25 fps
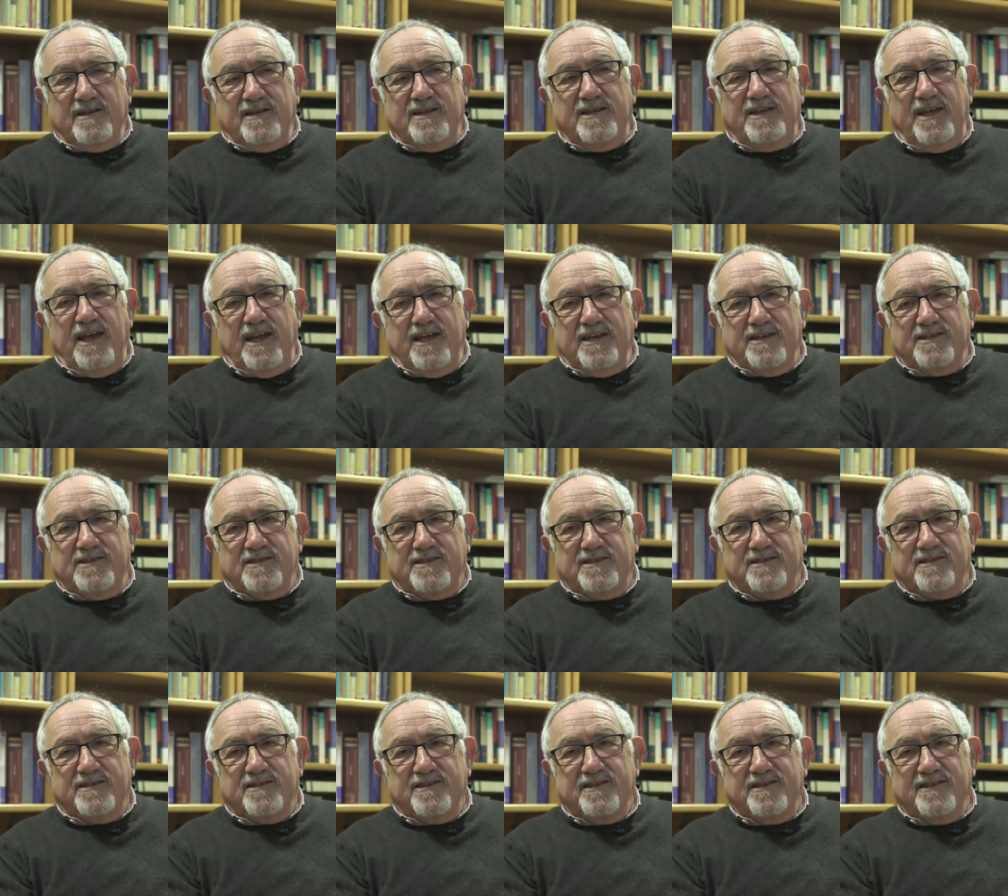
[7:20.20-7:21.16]

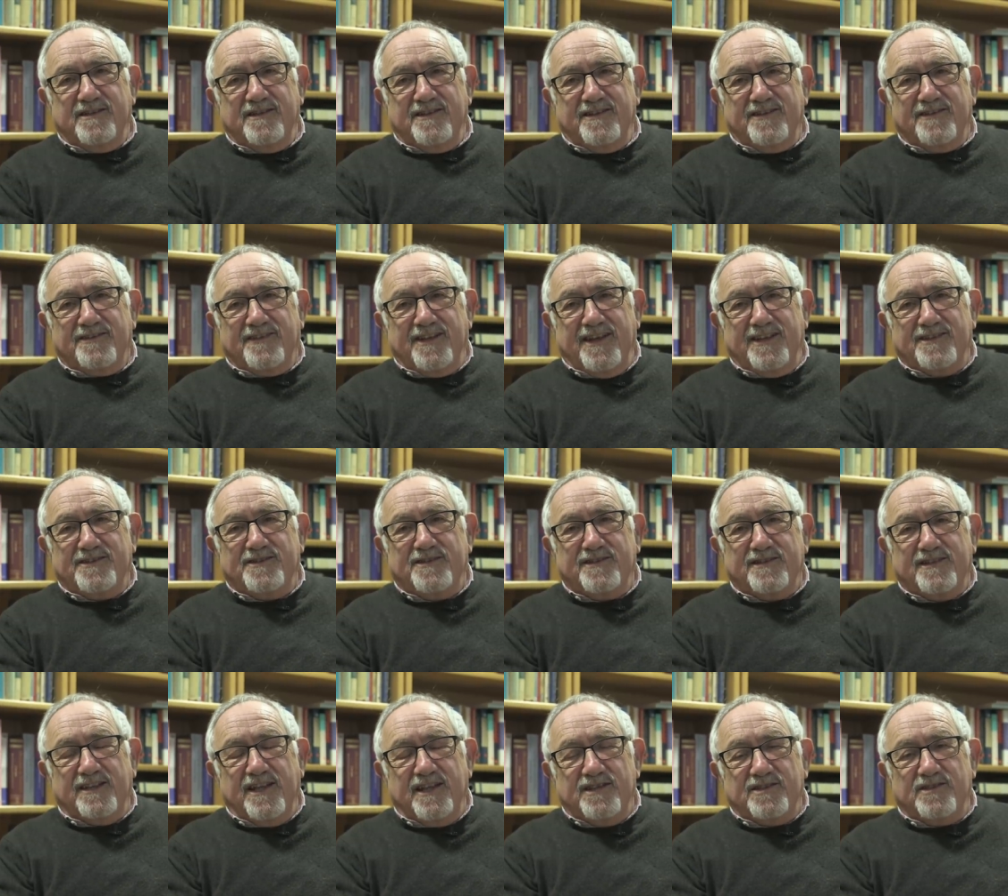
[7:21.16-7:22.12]
yes that's
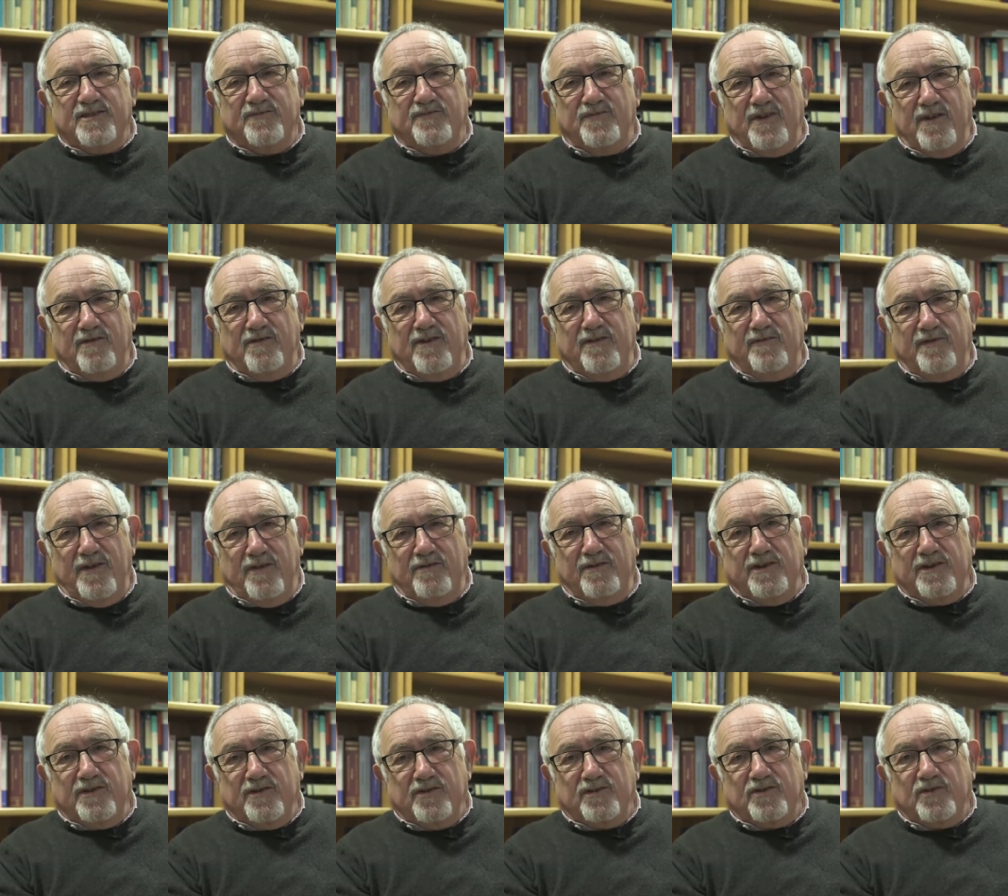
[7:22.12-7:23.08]
that's a very
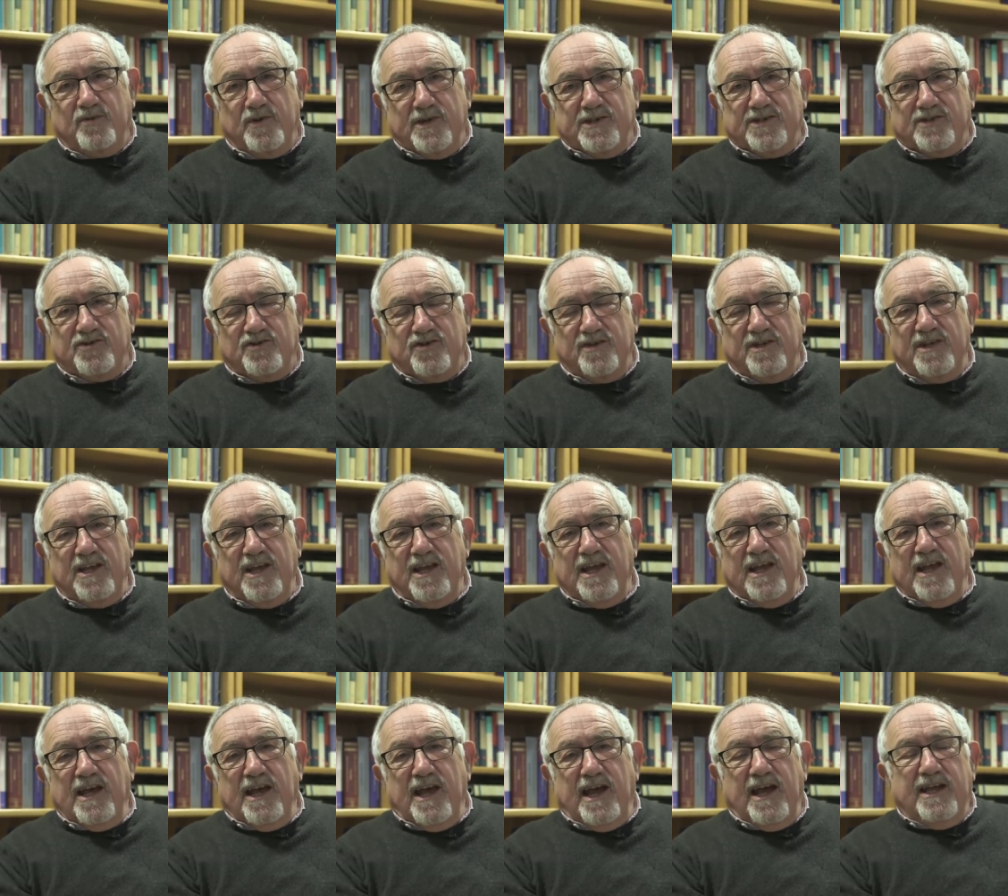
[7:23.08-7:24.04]
very good question
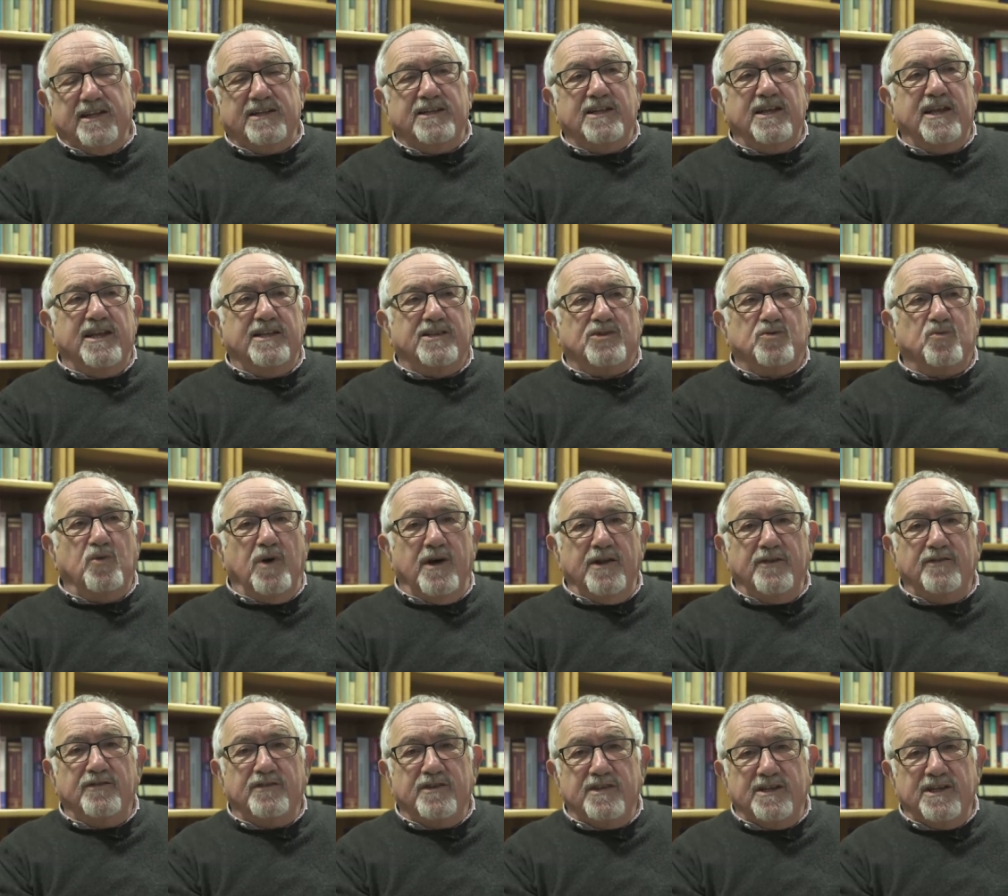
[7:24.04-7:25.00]
and it's
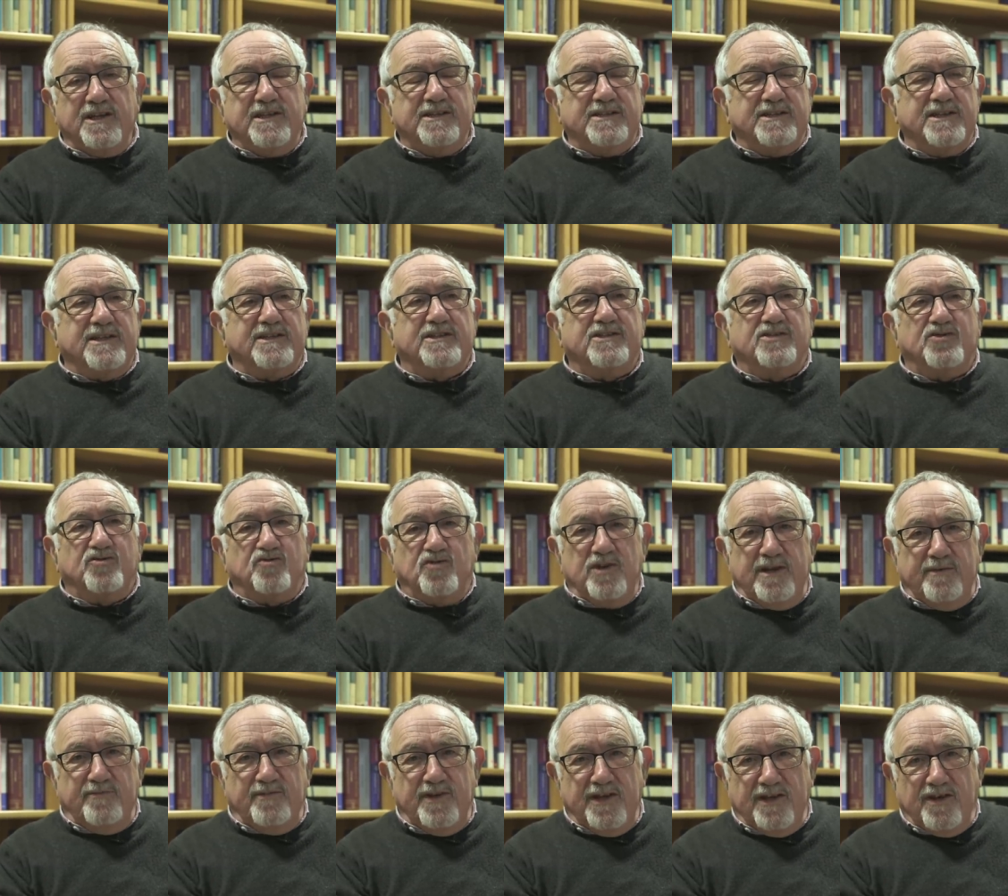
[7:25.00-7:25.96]
one that is
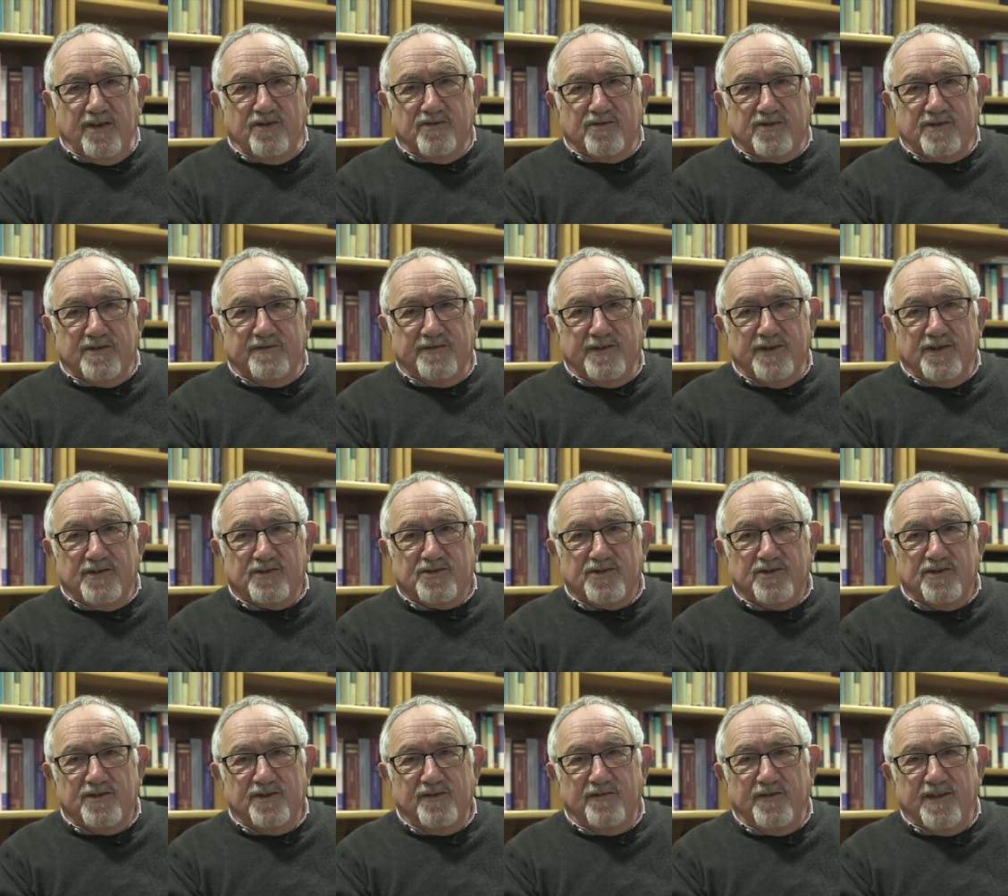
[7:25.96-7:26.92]
extremely
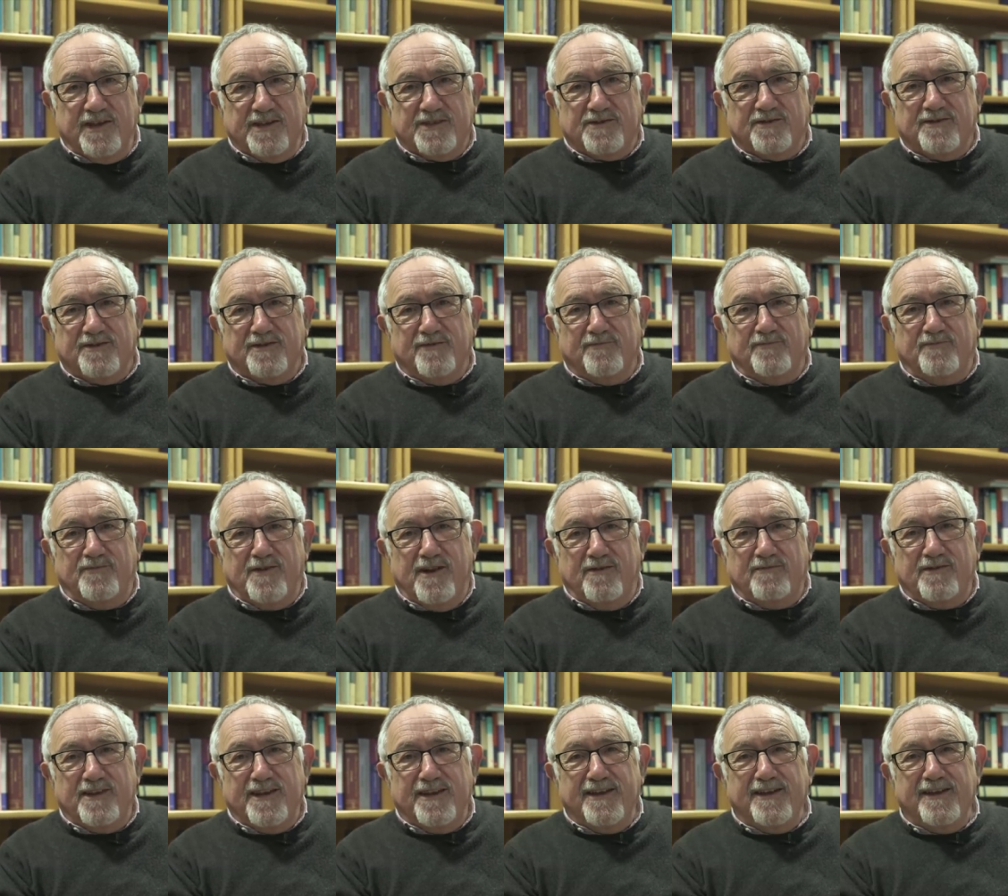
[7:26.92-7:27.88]
controversial you've hit on a
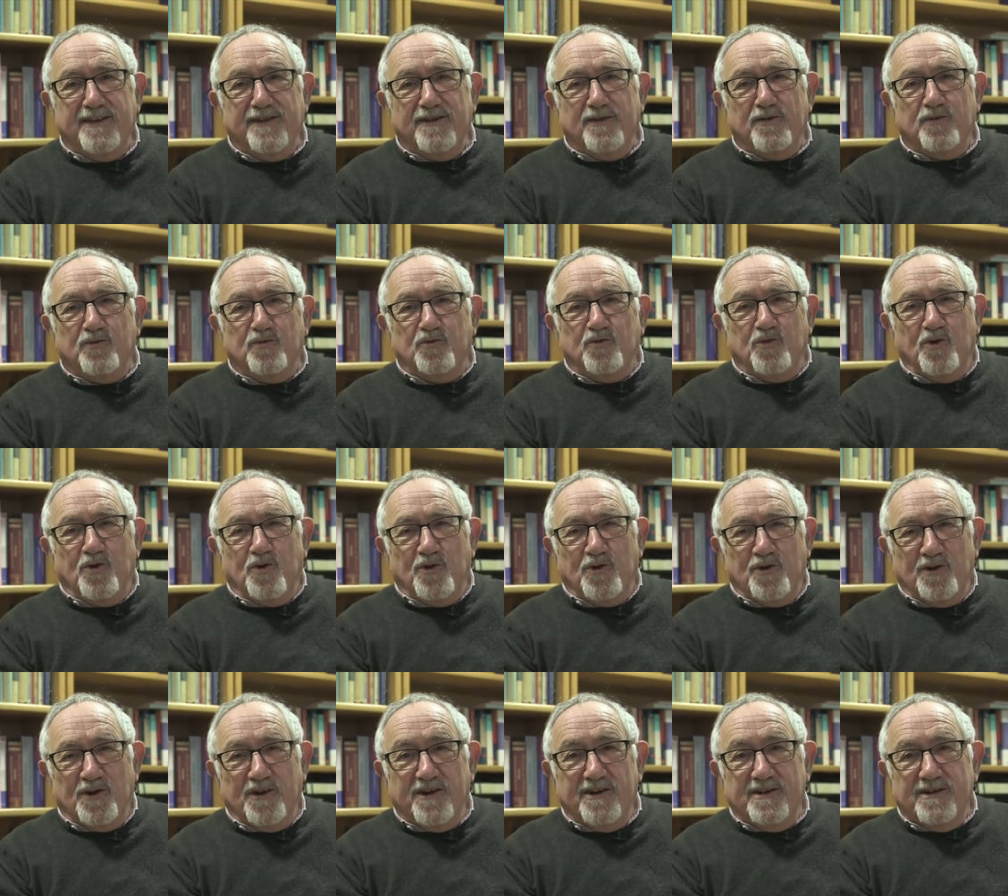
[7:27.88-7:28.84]
very
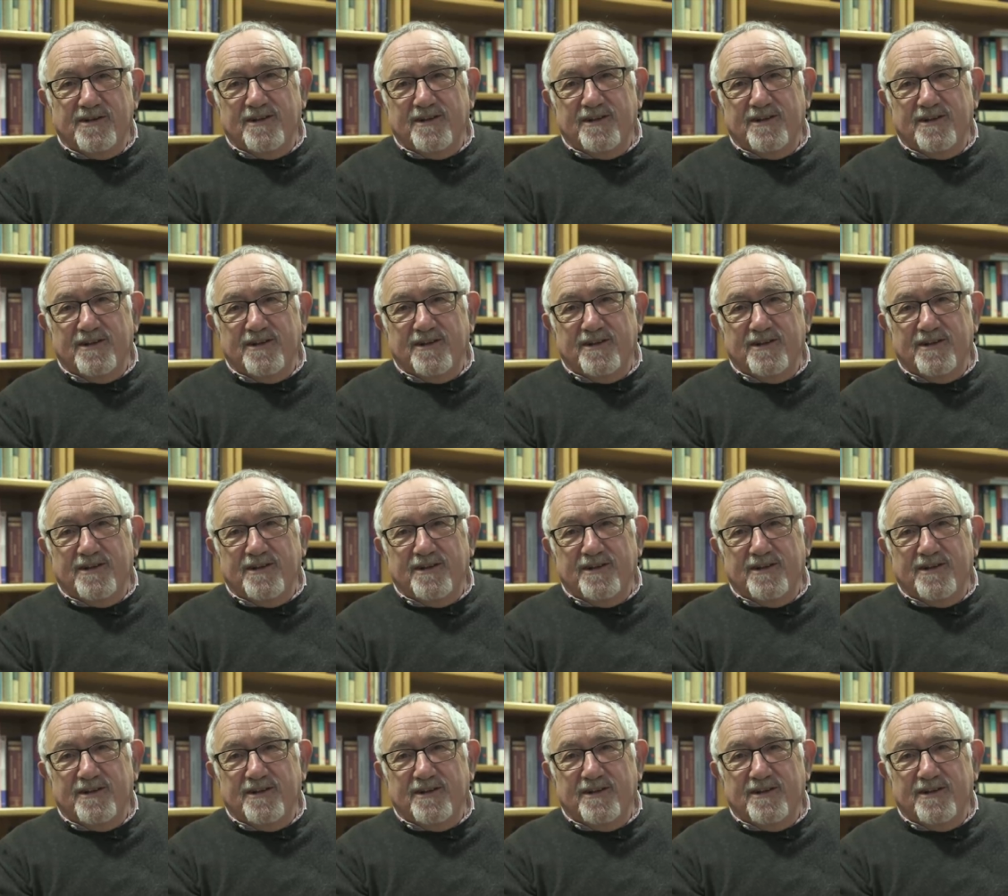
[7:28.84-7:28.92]
raw